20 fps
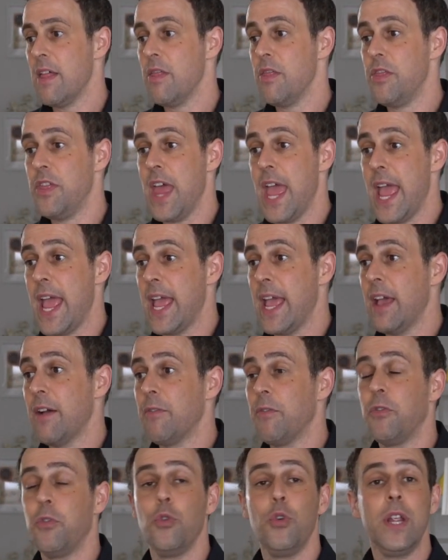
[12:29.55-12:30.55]

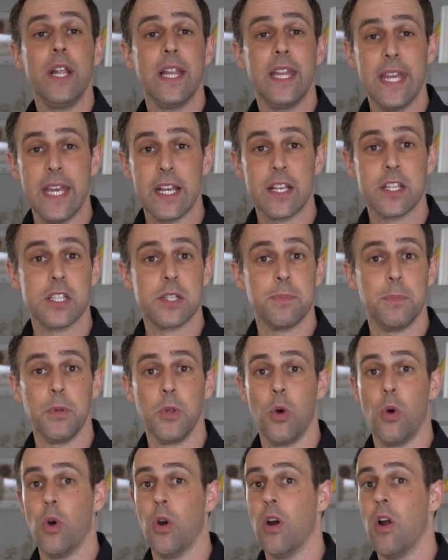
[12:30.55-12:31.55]
they freely
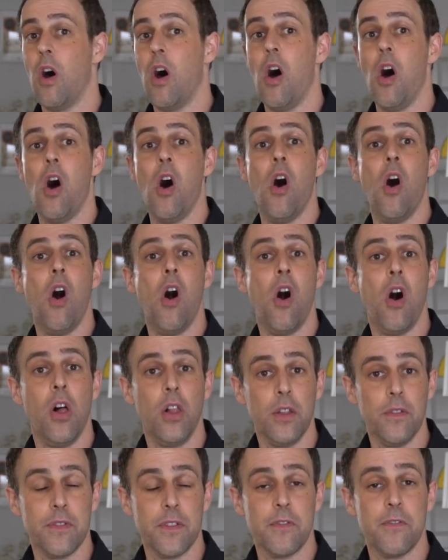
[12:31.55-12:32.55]
explore
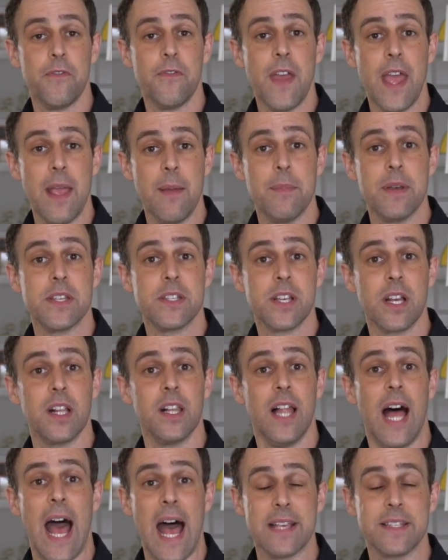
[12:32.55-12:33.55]
all of the famous
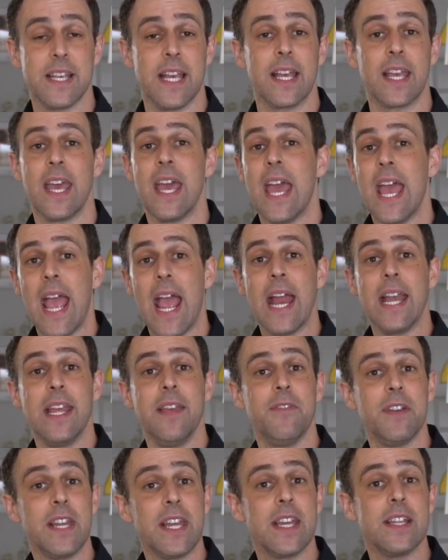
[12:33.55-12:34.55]
classic and
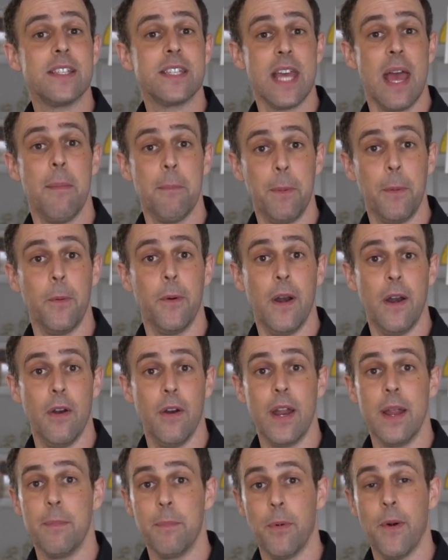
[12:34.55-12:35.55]
even
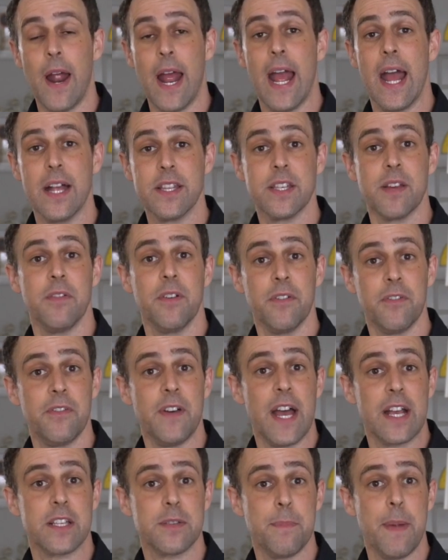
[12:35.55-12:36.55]
contemporary brands of
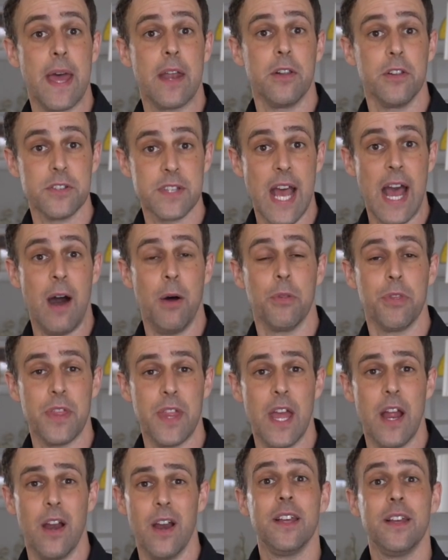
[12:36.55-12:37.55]
effects pedals out
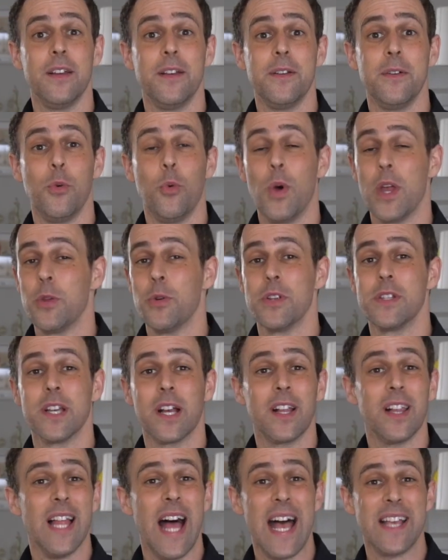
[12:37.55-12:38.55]
there whether it's
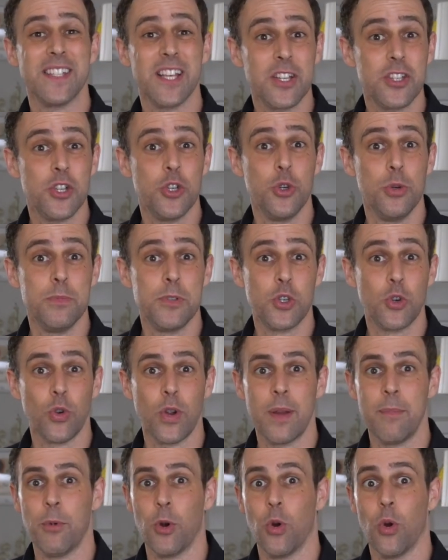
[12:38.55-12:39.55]
a classic Tube
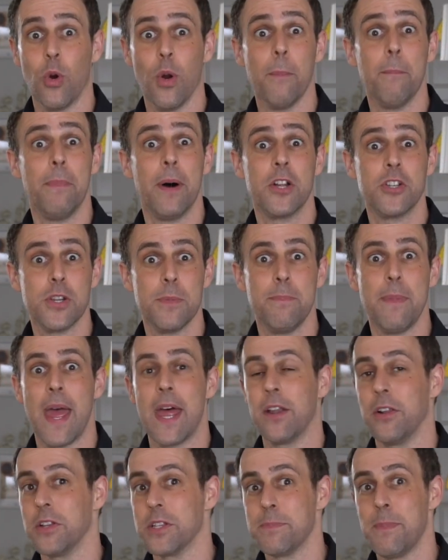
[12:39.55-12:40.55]
Screamer or Budget
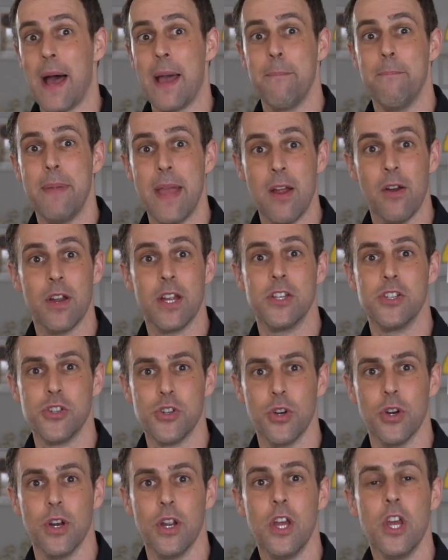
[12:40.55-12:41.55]
Pedals by
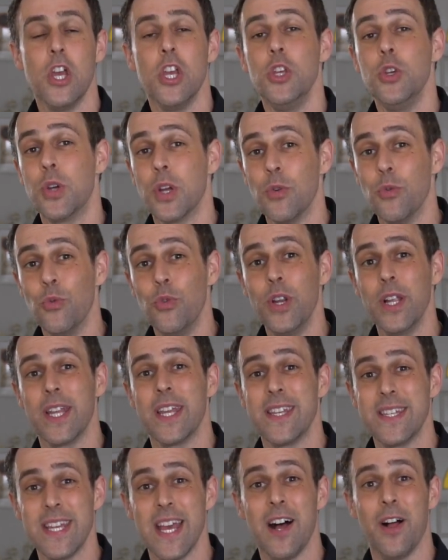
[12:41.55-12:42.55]
Behringer, you can
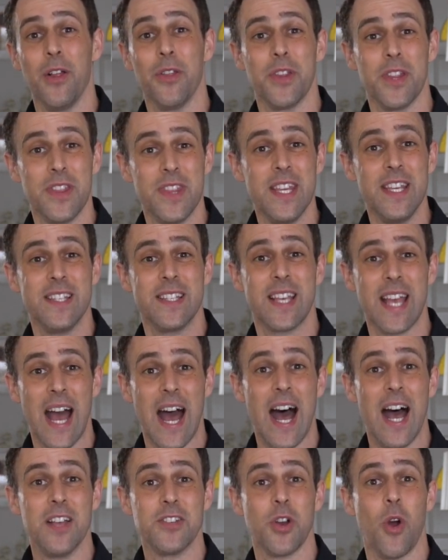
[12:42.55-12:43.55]
really tell that these
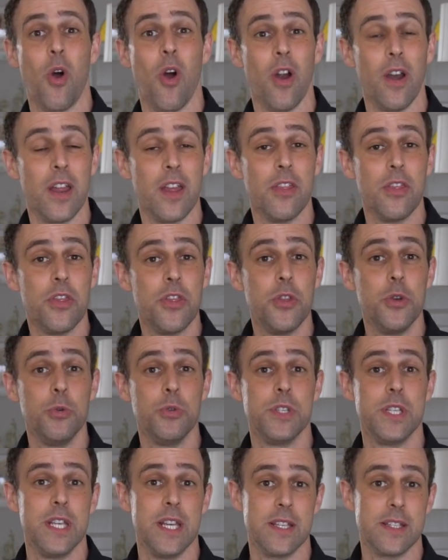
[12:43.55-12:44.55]
guys are
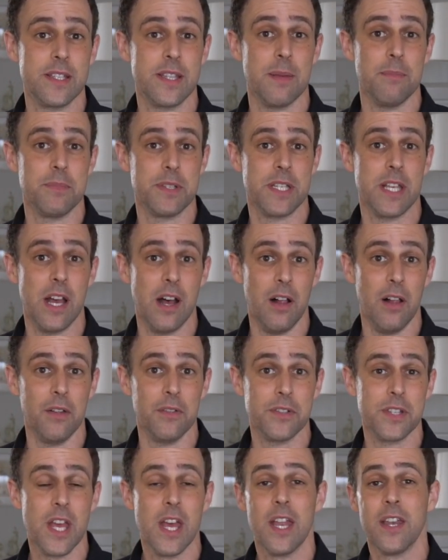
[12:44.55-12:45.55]
enthusiasts
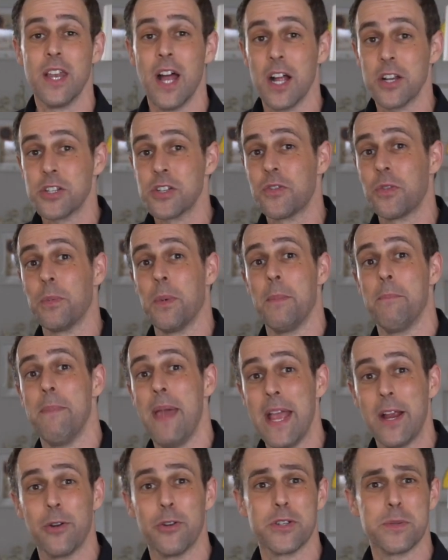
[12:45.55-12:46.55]
themselves, not just from a
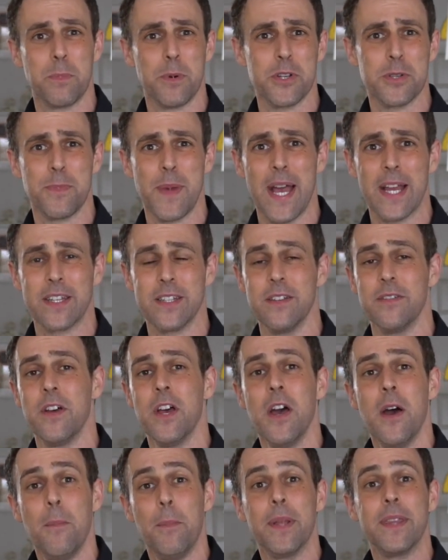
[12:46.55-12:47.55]
maker's
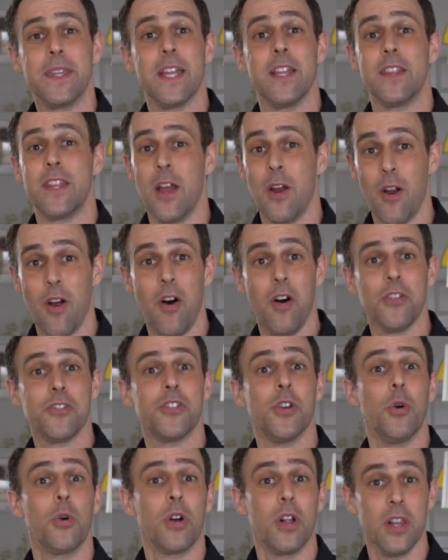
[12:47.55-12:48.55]
perspective, but that they're
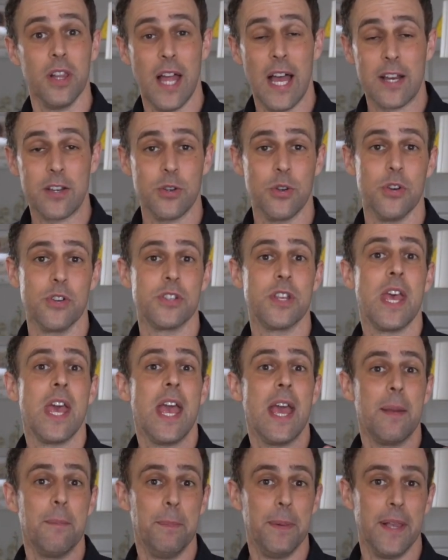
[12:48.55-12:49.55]
also collectors
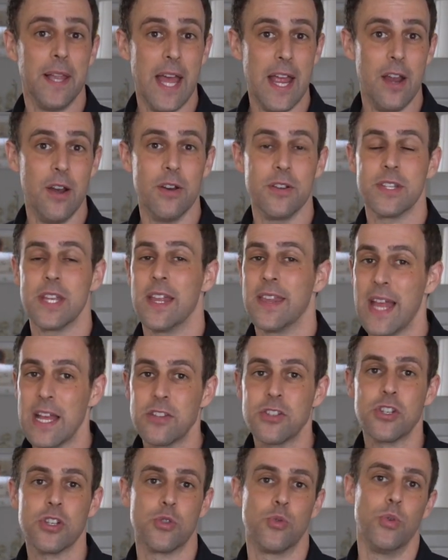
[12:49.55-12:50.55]
and players, and
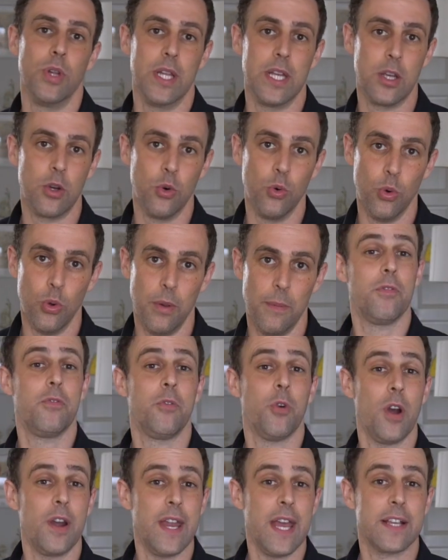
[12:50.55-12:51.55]
that's just really cool.
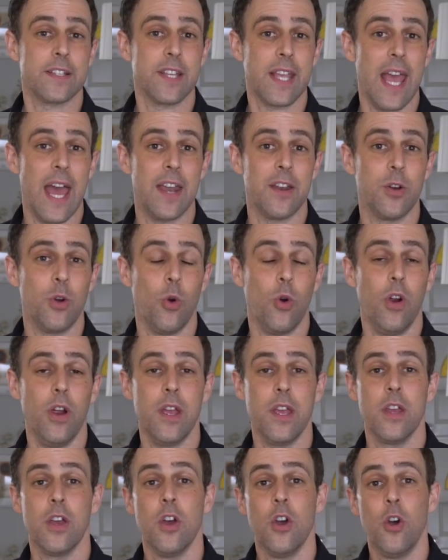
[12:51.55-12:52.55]
For our next
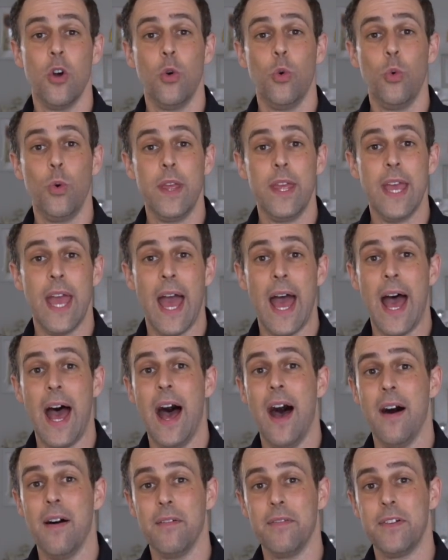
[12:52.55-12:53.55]
category, we
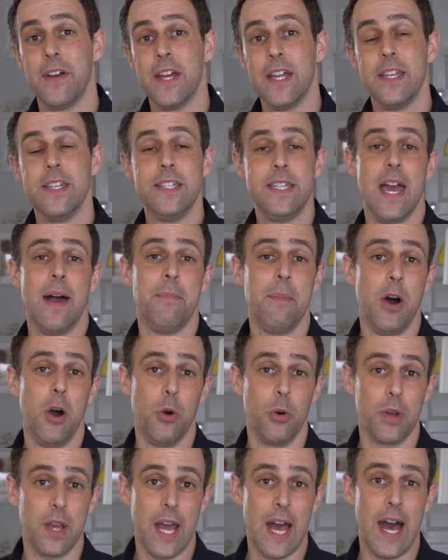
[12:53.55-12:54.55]
have
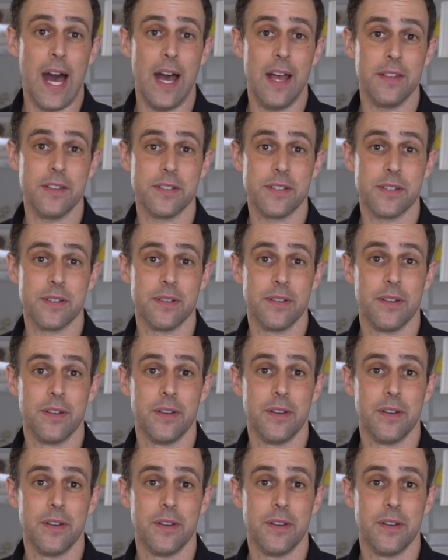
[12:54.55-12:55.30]
demo guys.